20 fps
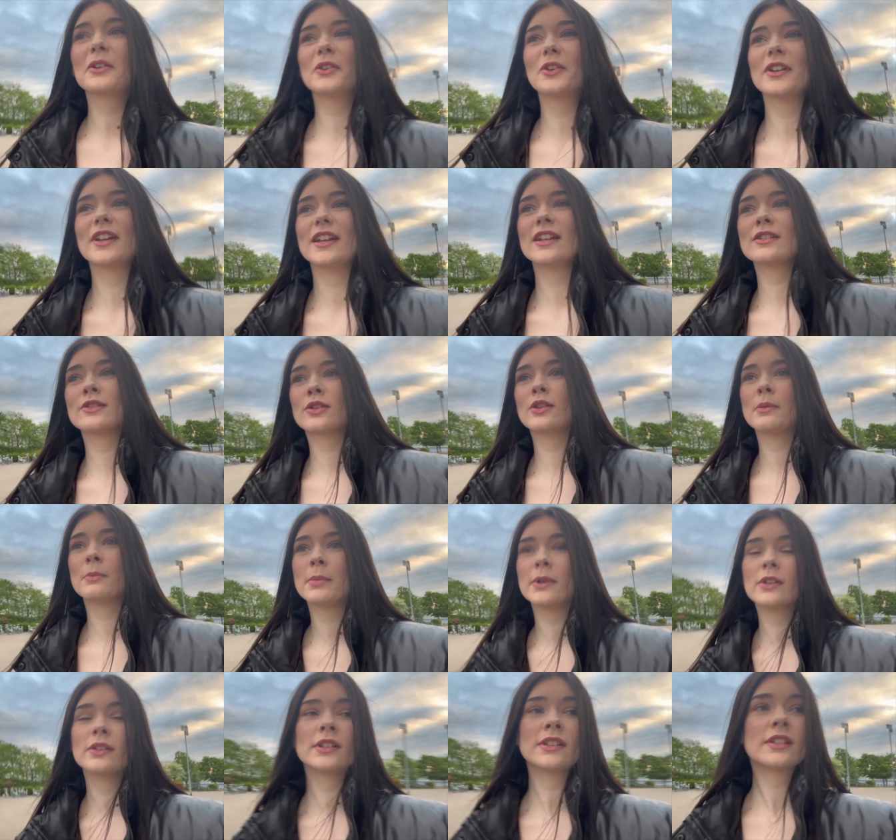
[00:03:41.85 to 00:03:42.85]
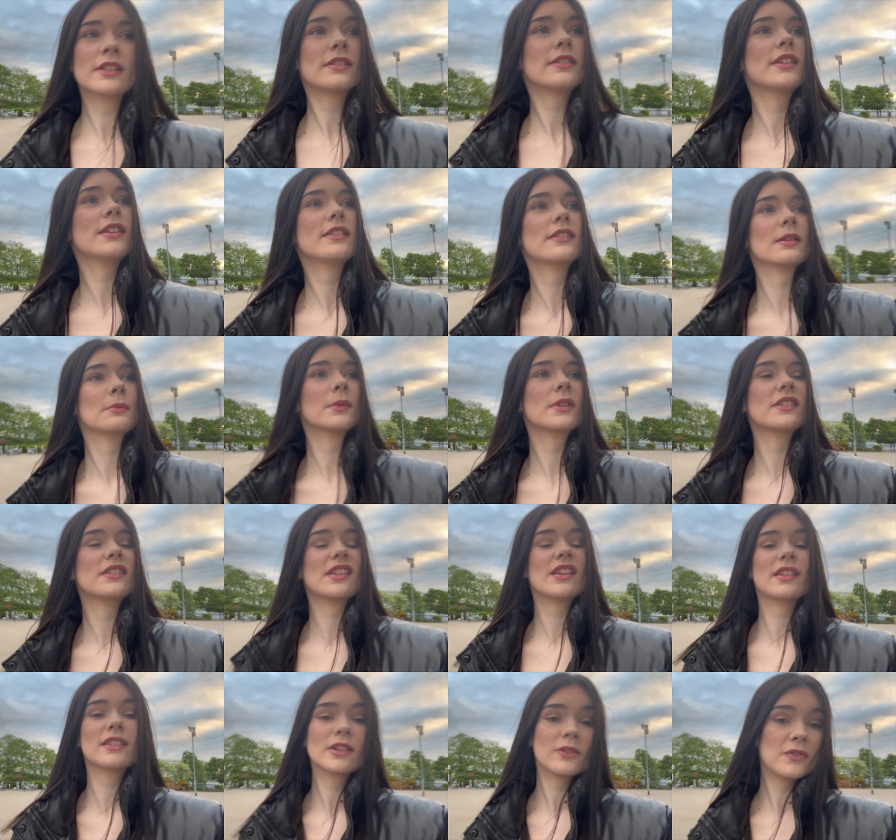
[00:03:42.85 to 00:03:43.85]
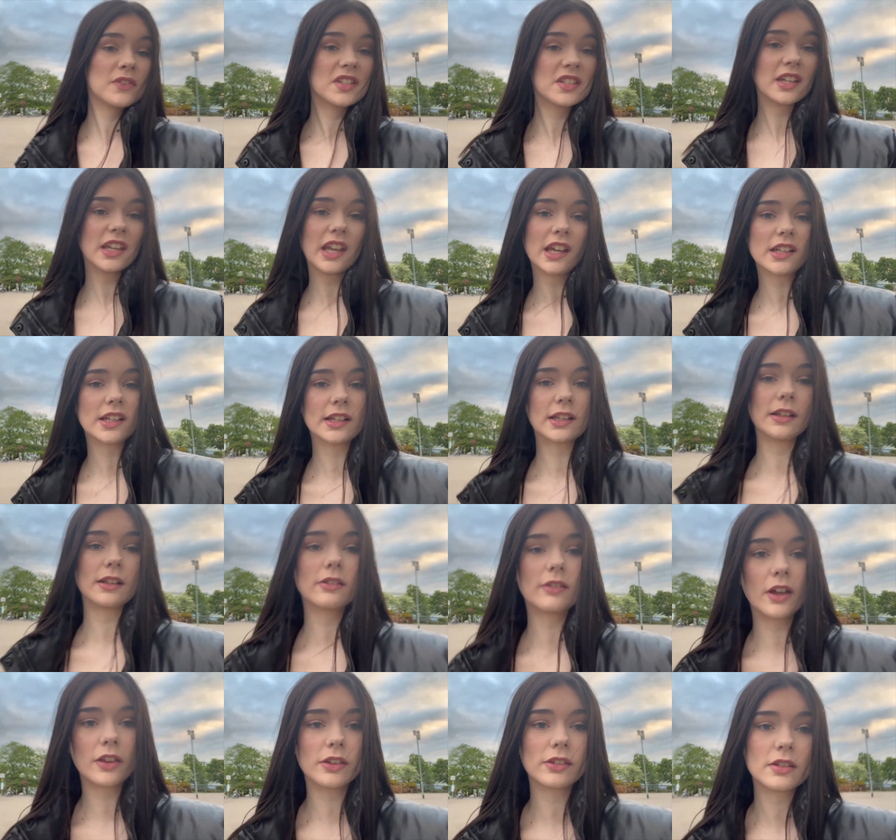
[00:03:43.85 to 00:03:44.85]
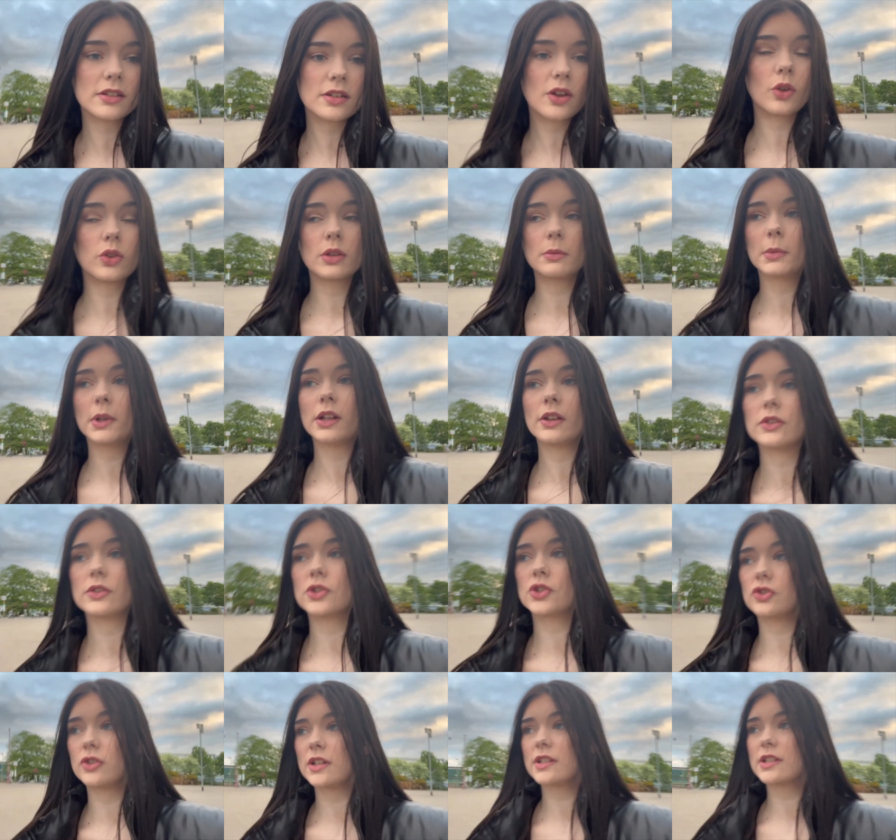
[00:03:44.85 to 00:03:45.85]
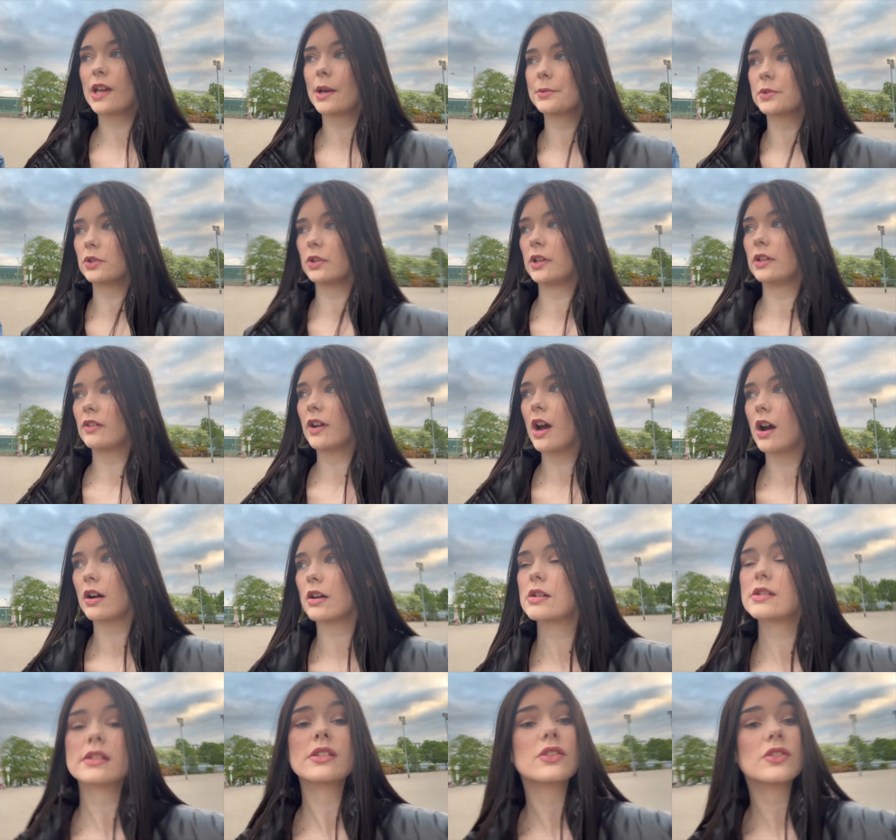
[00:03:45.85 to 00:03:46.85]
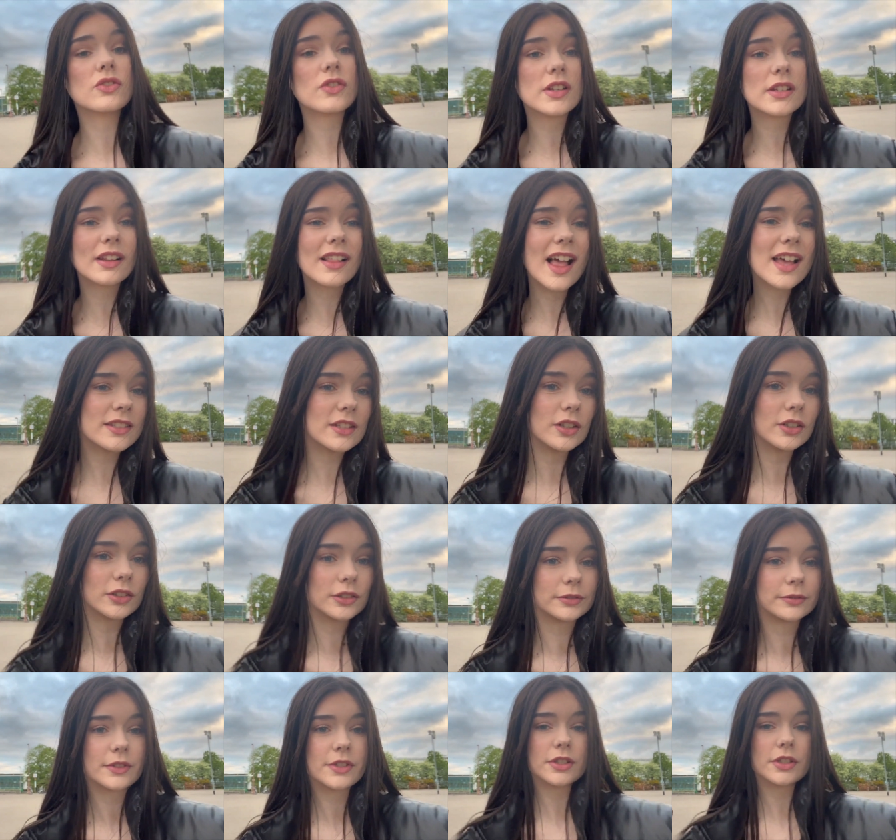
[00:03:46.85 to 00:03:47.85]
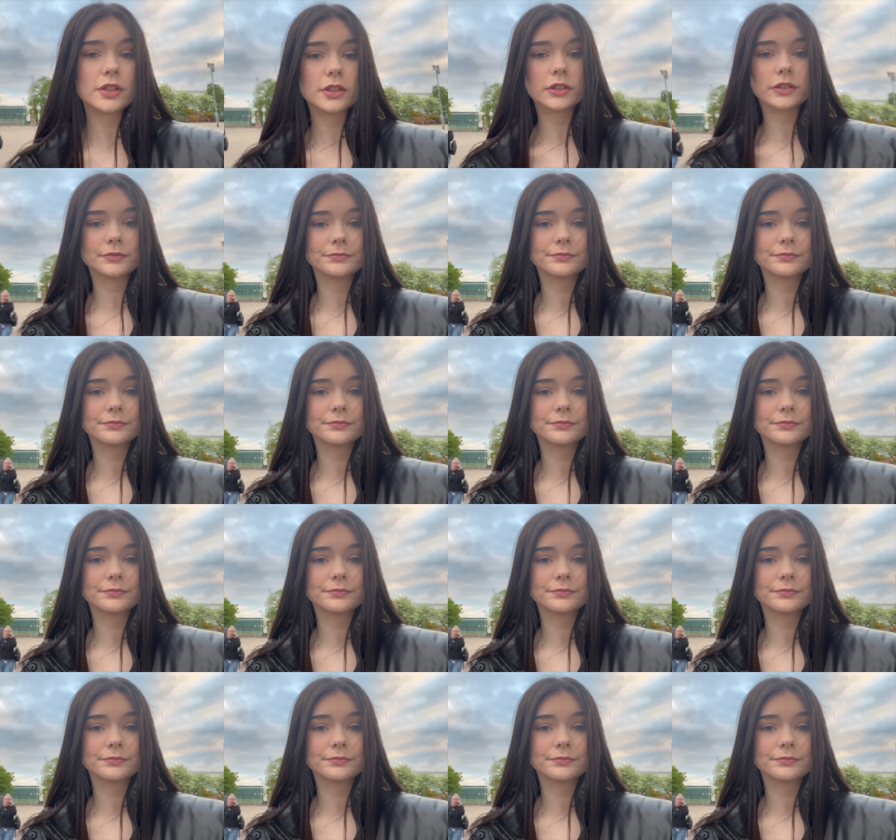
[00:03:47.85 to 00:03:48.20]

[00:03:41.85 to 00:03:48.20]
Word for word: going into the building to see someone sing sophisticatedly rather than on the middle of the street, absolutely ratters in the streets of Glasgow. So.